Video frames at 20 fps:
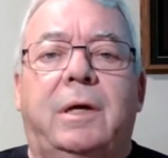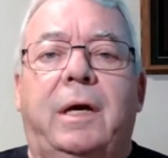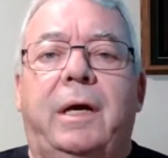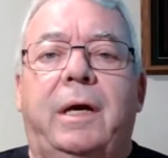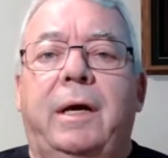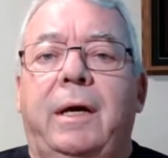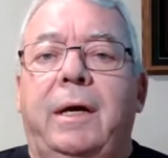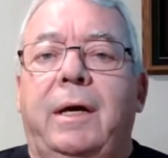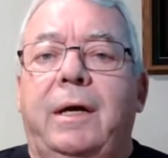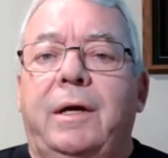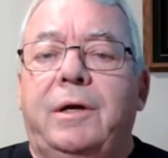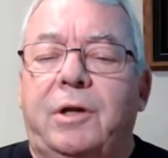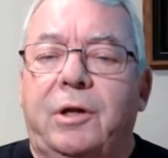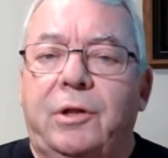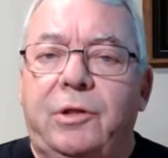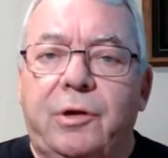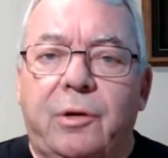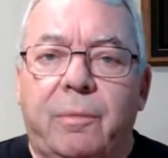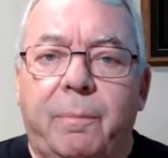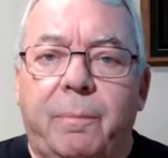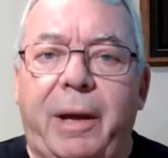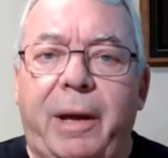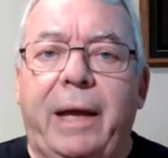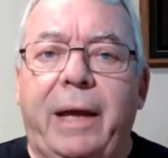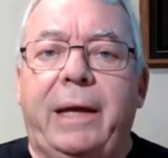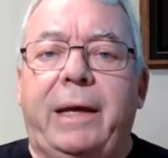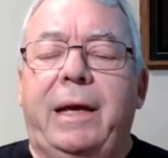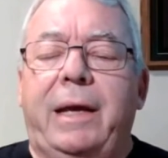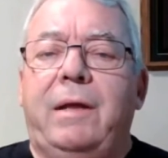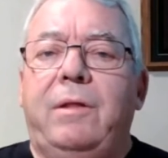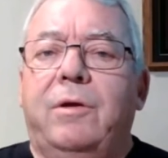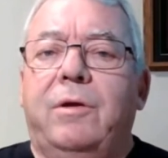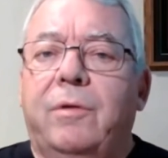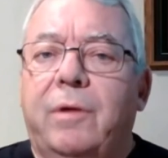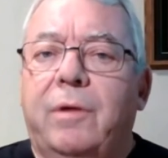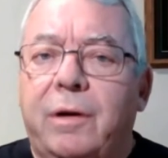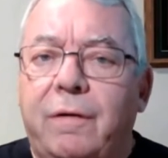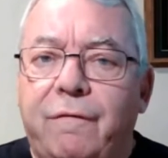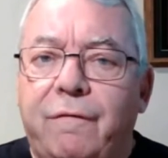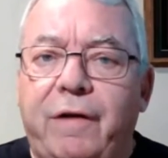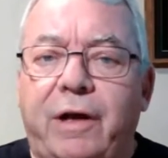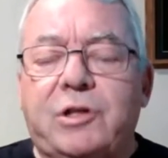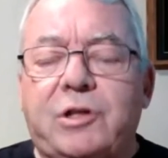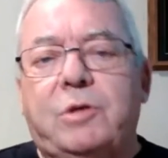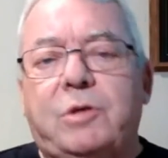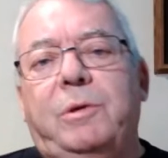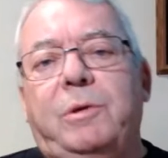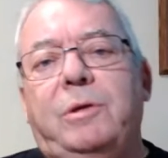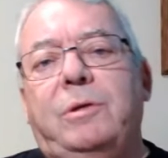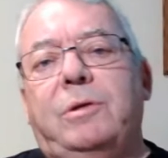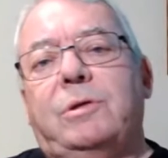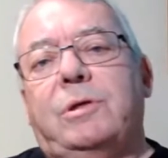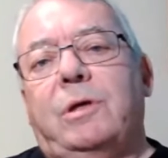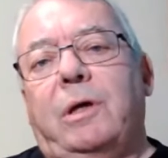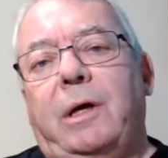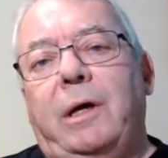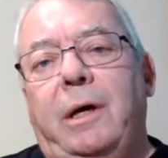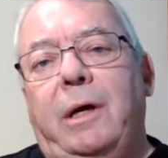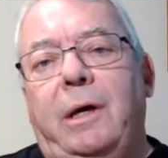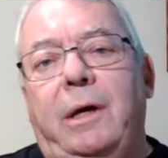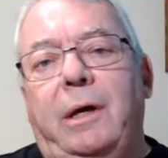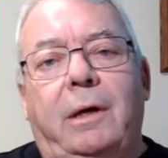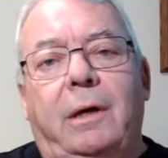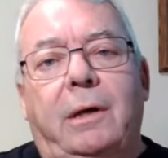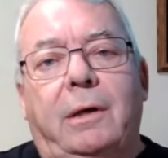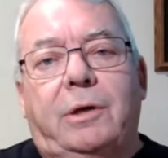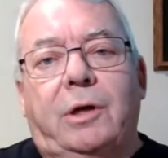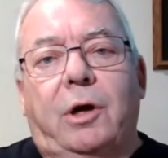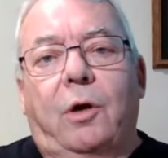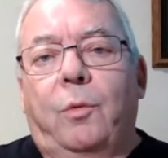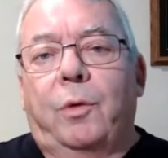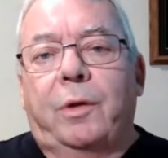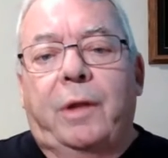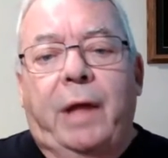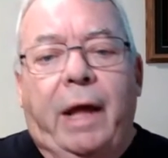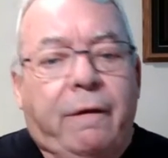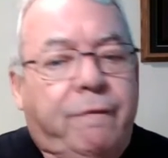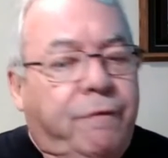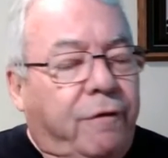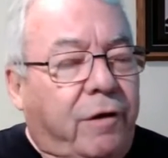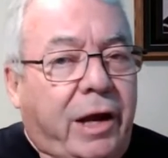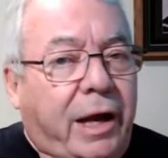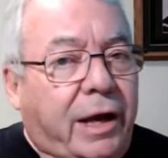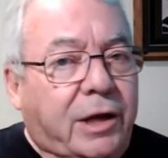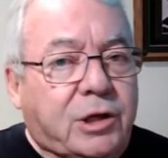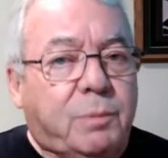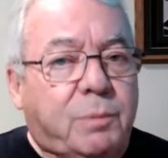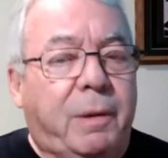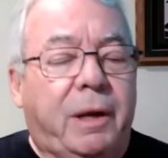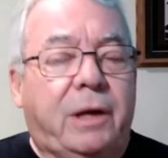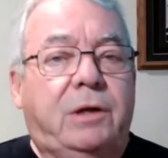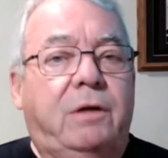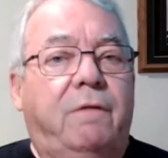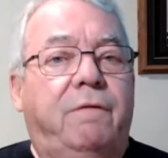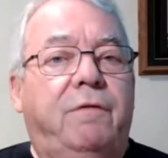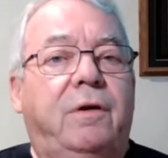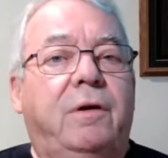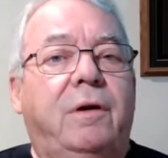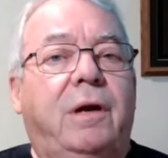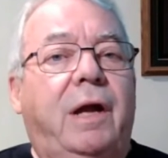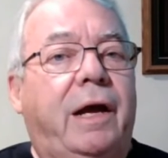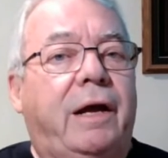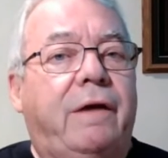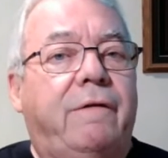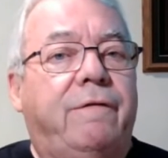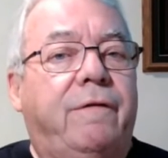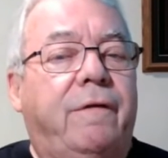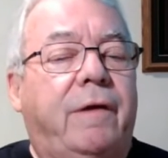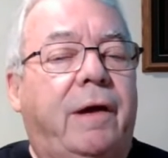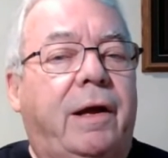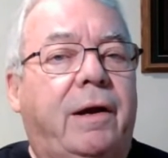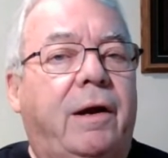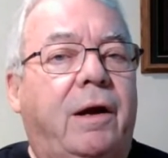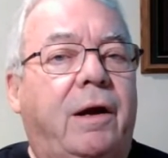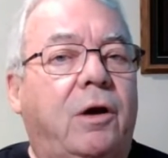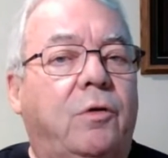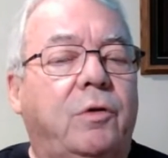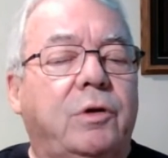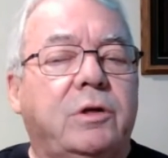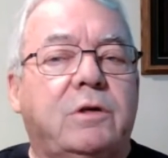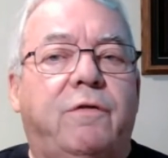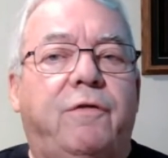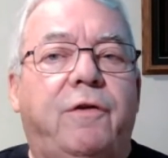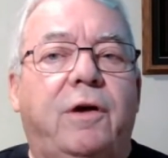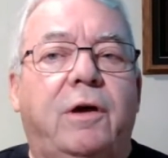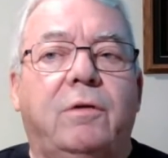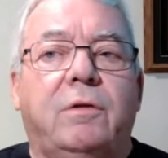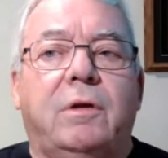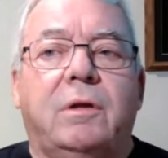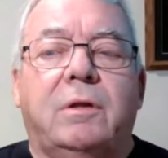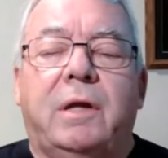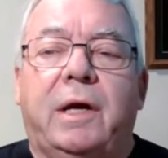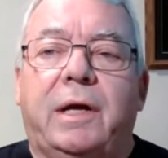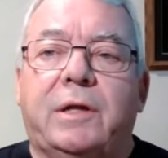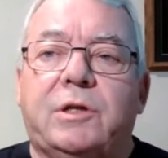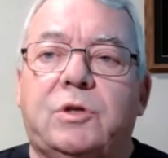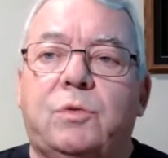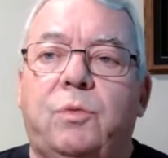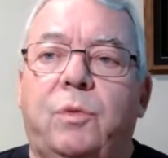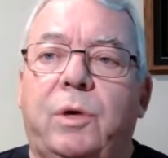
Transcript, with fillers: I did their banking, their investments. I dealt with every aspect of their life, and I always felt that that's